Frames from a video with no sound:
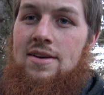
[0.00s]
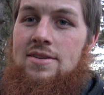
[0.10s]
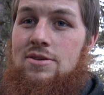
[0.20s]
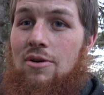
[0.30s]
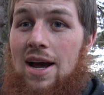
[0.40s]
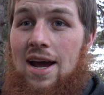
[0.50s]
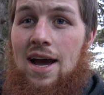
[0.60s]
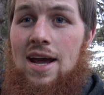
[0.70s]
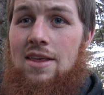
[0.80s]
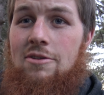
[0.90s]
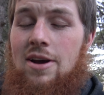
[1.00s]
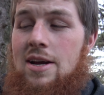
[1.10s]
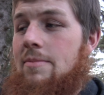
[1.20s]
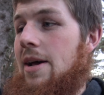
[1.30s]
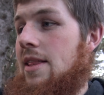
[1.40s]
So I highly
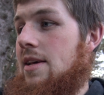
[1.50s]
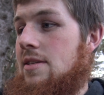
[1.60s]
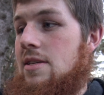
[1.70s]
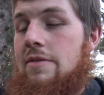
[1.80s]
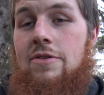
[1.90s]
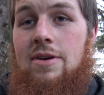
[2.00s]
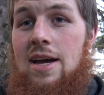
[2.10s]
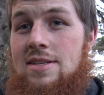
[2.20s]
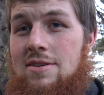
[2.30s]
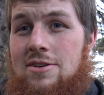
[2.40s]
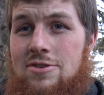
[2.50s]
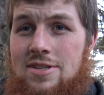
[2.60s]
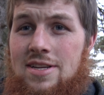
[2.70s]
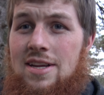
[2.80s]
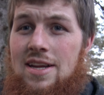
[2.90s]
recommend this if you guys are
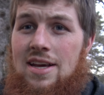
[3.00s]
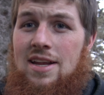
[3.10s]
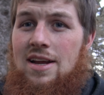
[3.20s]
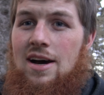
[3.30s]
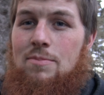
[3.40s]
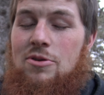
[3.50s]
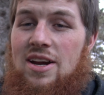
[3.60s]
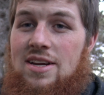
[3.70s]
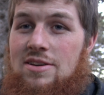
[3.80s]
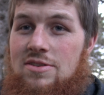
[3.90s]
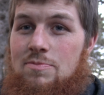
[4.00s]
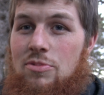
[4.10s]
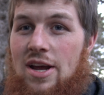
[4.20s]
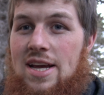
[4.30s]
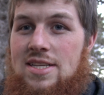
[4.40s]
interested in upgrading your
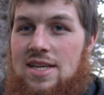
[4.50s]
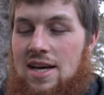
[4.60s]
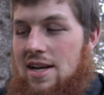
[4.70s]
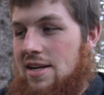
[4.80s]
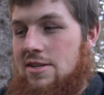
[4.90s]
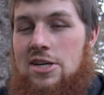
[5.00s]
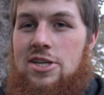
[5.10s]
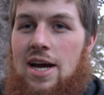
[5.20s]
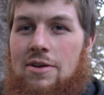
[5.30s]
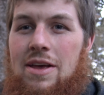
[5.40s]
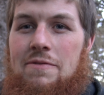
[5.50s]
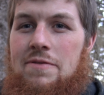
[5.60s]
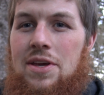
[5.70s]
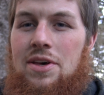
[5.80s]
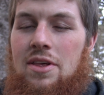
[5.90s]
brakes, and especially how they
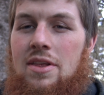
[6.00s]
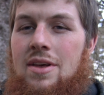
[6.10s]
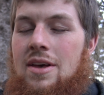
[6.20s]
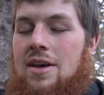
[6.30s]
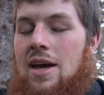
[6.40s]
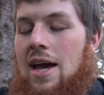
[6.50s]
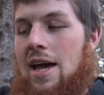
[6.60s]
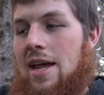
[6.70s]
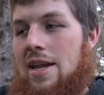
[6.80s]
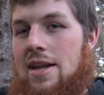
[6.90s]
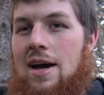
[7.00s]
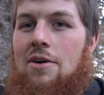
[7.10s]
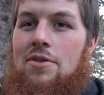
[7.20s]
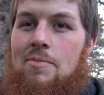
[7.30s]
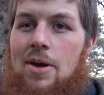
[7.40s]
feel and
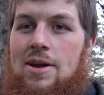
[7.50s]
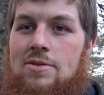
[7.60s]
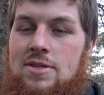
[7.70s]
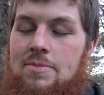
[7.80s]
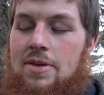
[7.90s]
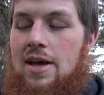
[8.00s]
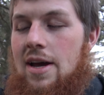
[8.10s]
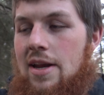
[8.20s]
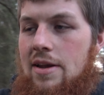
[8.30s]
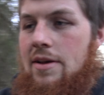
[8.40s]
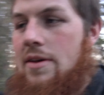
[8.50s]
how the pedal's applied.